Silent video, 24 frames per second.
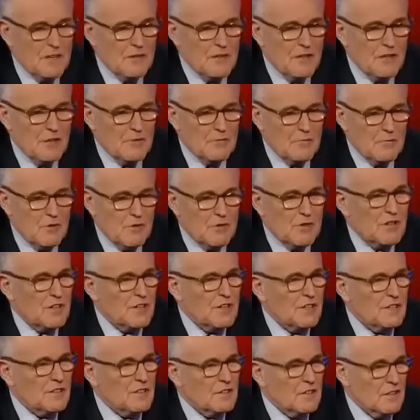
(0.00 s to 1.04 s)
in the
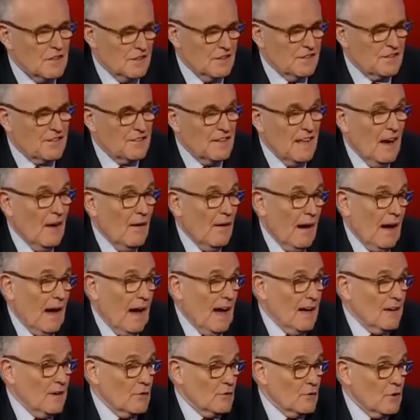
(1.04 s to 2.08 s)
immunity list. Now,
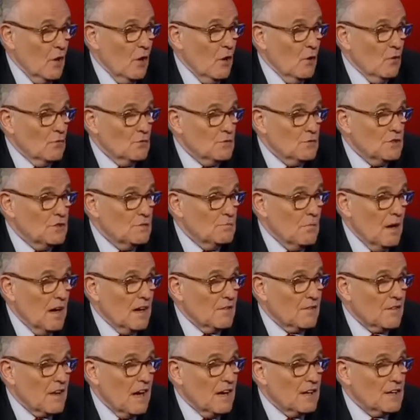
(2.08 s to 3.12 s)
I don't know. She
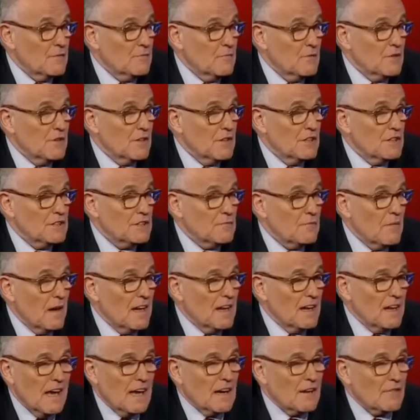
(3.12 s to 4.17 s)
might have gotten immunity. She
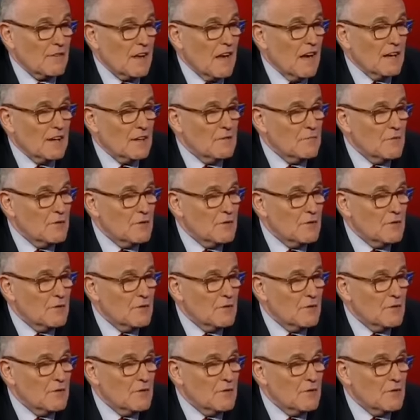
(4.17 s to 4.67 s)
might not have gotten